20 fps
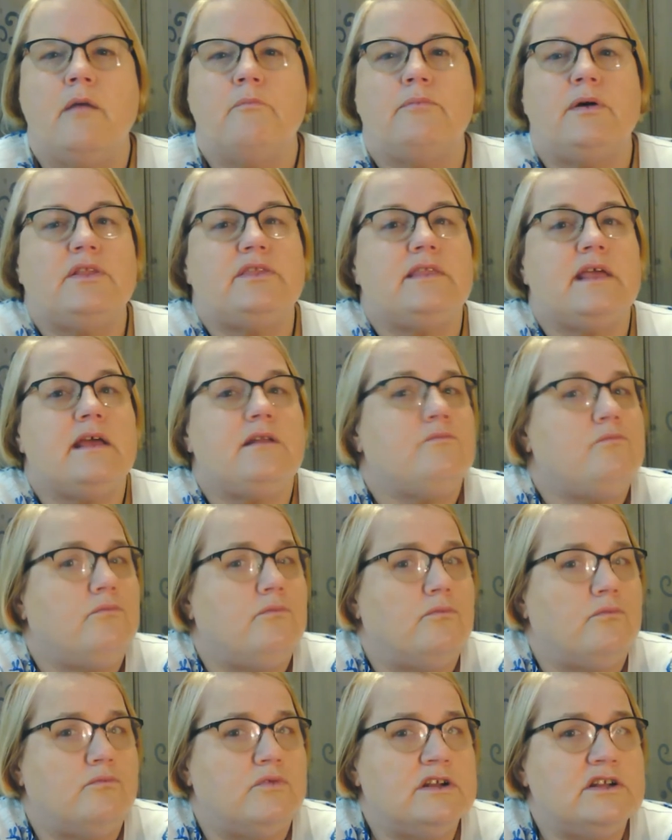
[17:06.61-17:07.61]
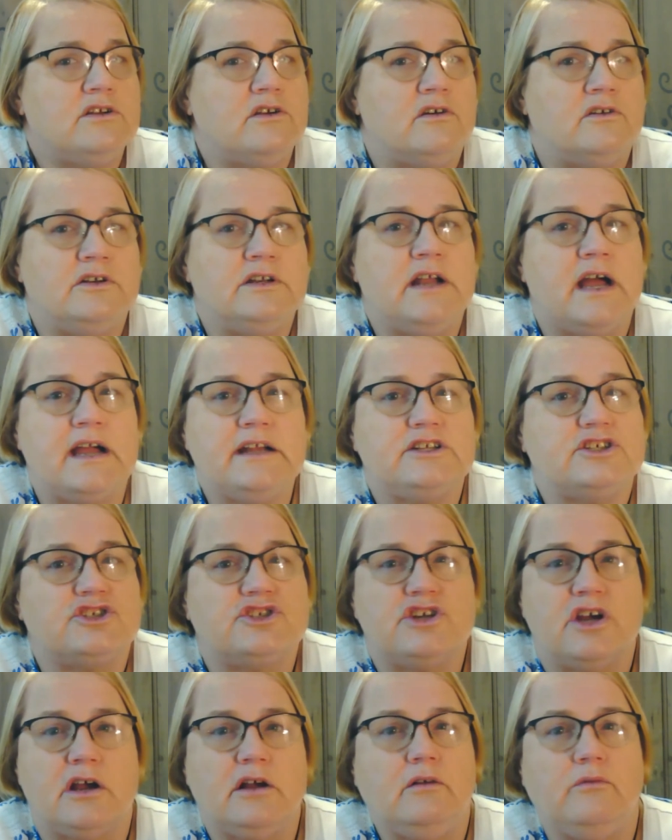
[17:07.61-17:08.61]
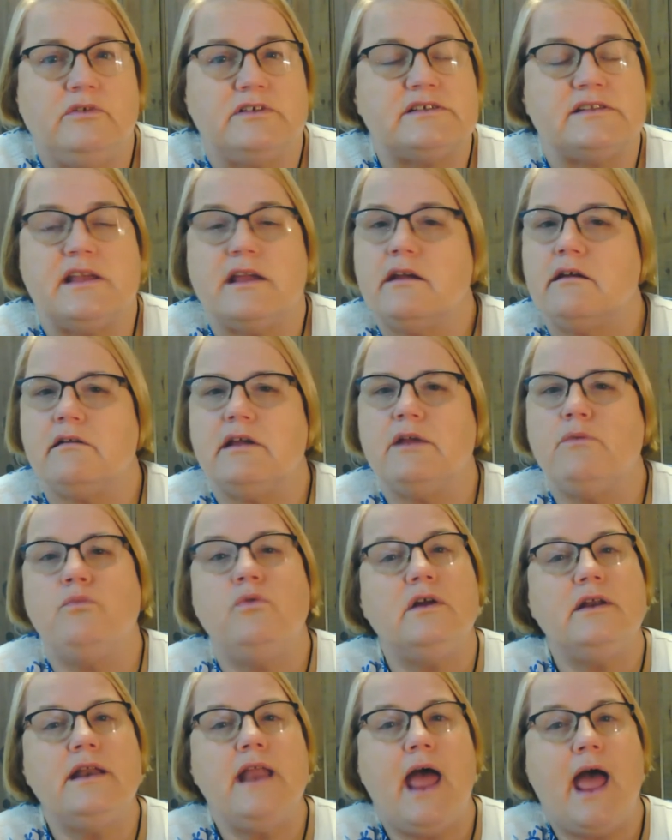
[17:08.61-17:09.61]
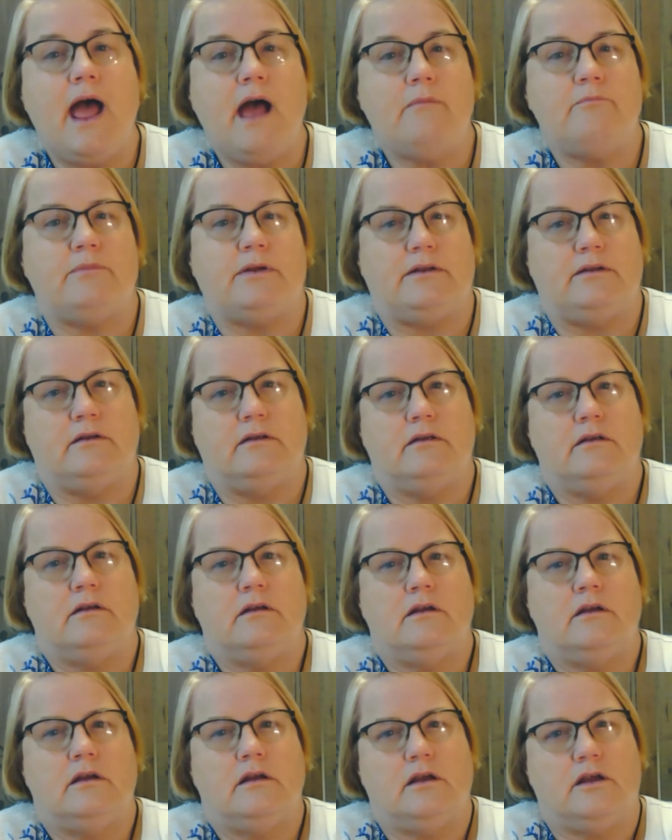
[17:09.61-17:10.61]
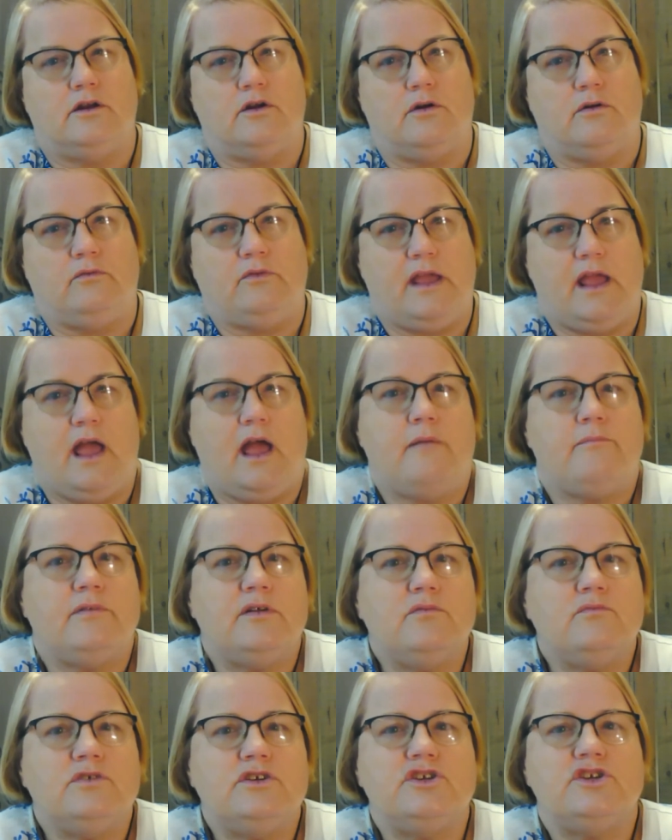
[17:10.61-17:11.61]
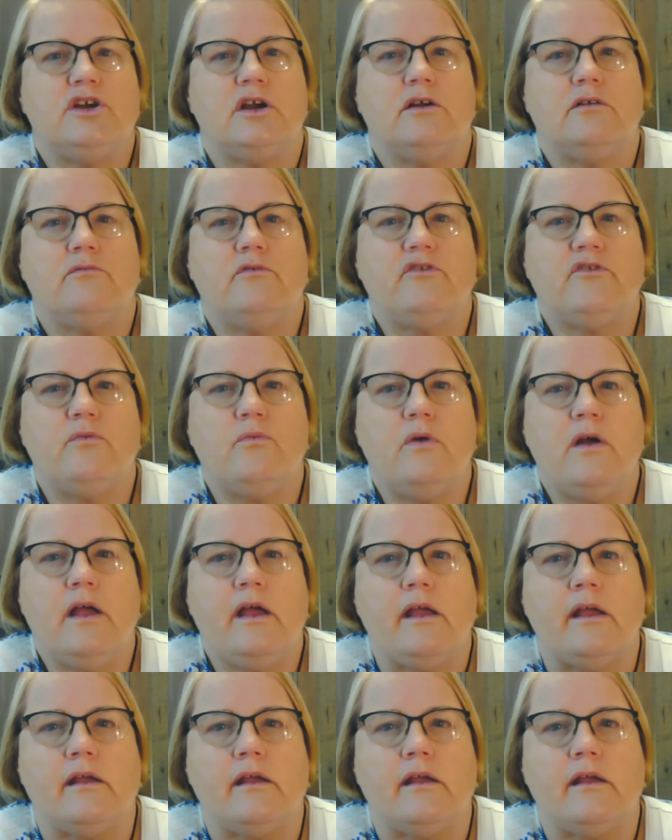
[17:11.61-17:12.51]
But then when on nights Chuck was there, it wouldn't happen. It only happened when Chuck was away.